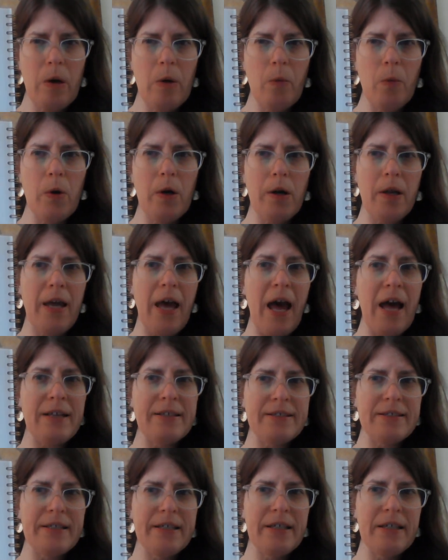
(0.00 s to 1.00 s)
we're
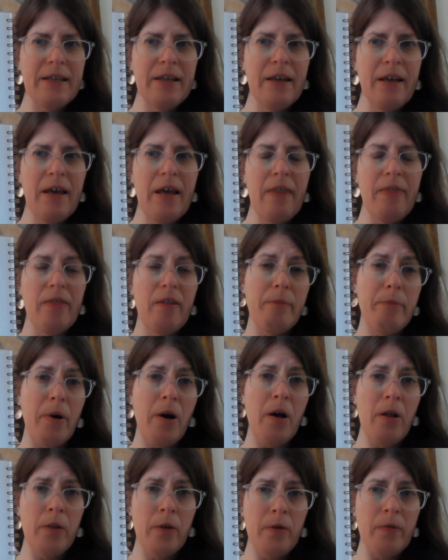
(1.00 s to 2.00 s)
casting the
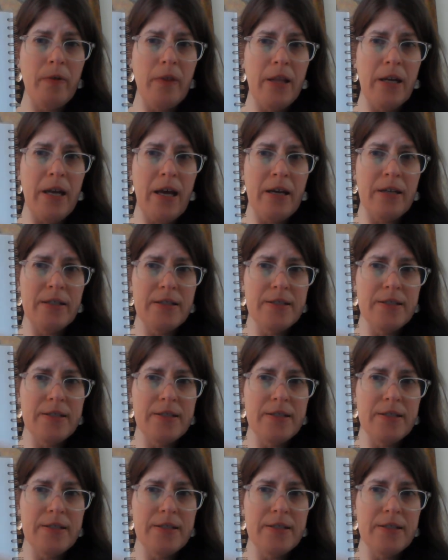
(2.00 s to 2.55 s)
ball over the net.